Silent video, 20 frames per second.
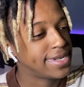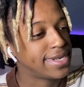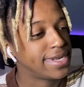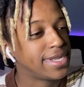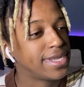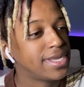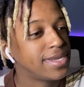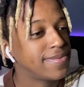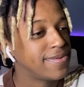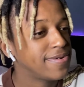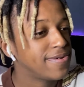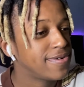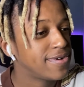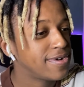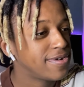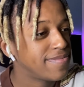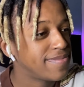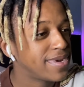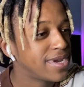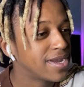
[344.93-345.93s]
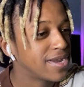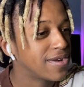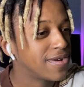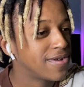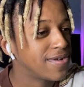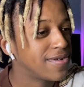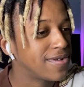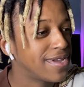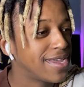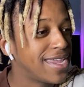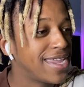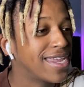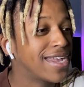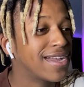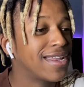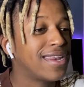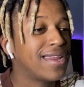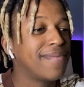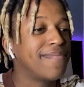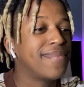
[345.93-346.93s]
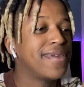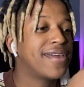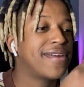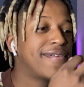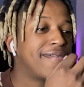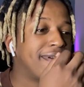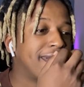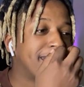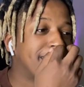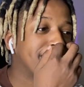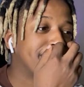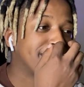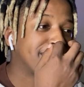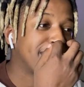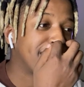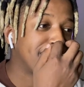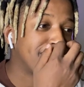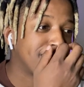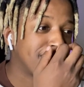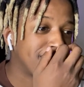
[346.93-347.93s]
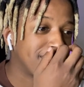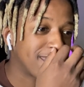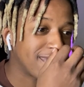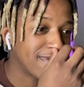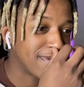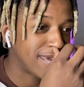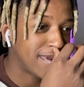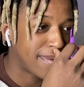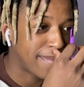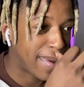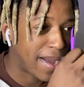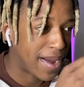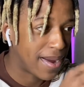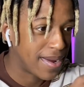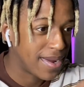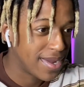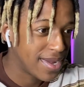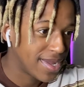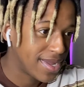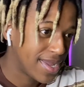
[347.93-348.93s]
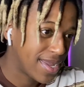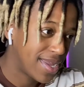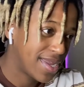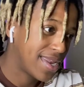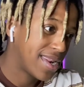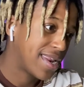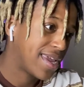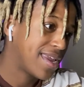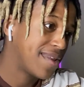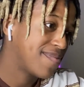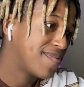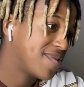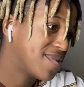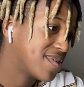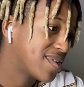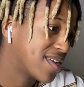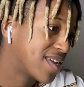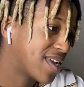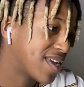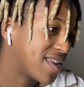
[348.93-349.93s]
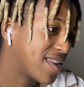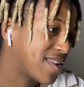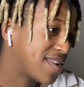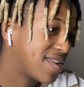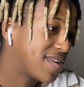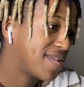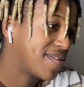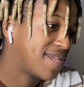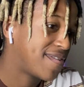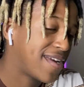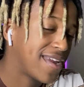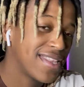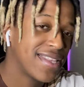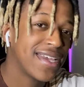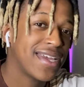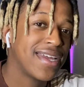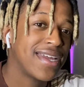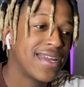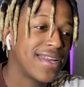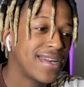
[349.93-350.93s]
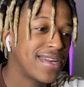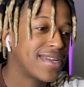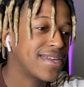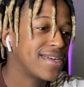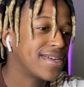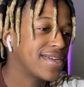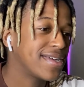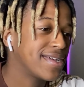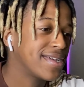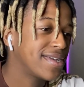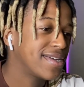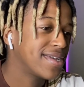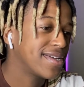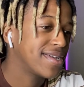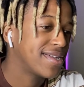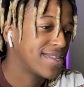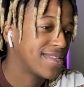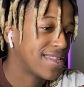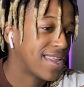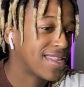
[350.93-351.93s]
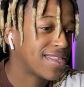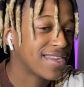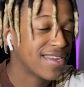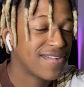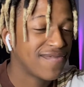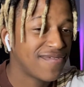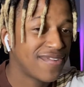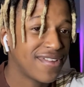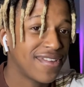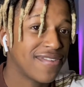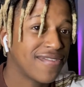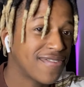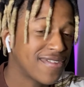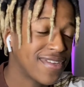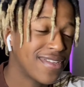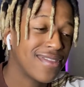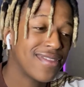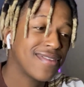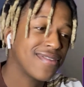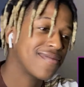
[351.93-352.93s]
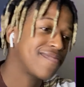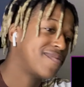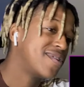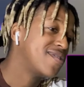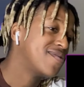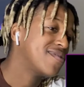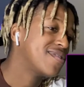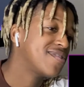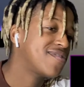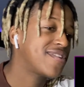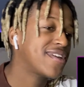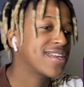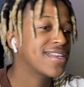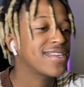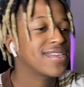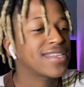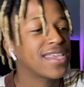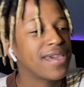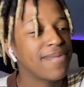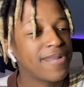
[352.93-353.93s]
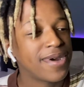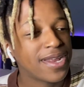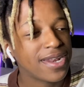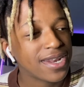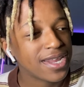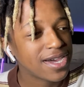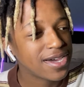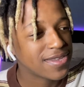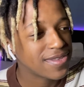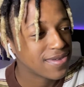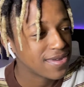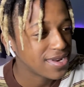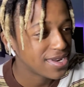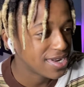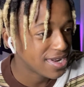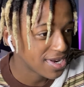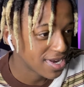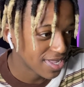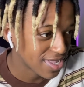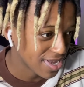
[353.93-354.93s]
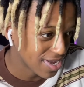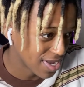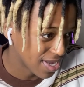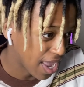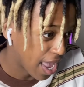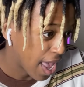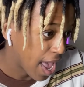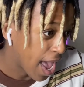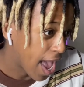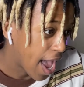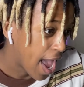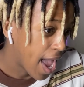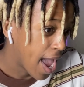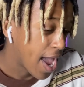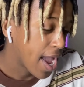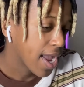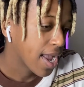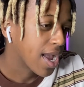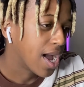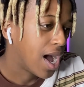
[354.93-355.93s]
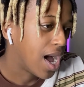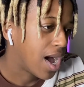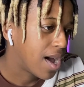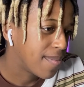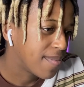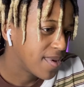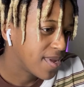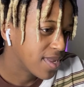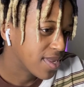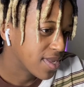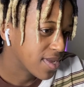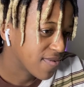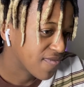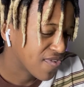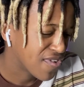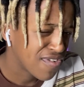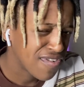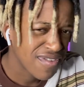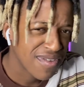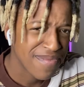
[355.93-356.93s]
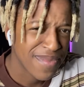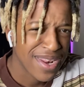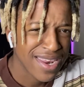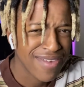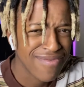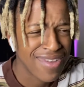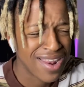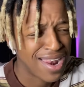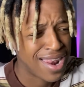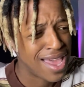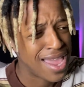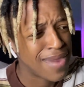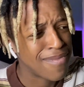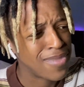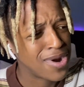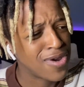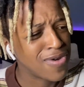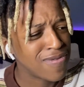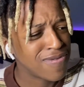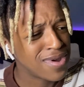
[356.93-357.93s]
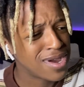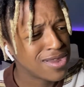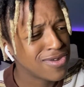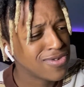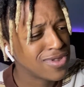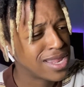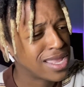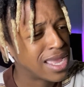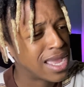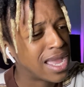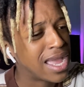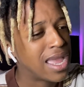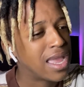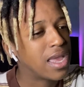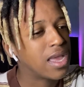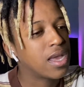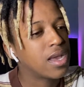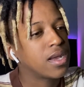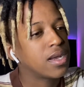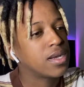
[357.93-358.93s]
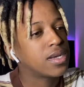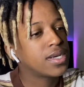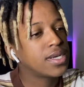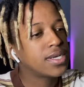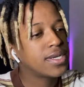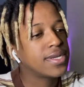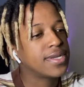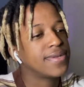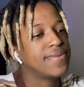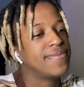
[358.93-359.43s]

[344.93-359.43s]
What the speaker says: And who hurt my girl? Hey, Columbia Records, that's what it was all about. Elaine Music and Right Hand. That's everyone knows in this. Bro, this track just came out now, so let's check the comments. Of course I'm gonna leave a light, bro. What you think I am, huh?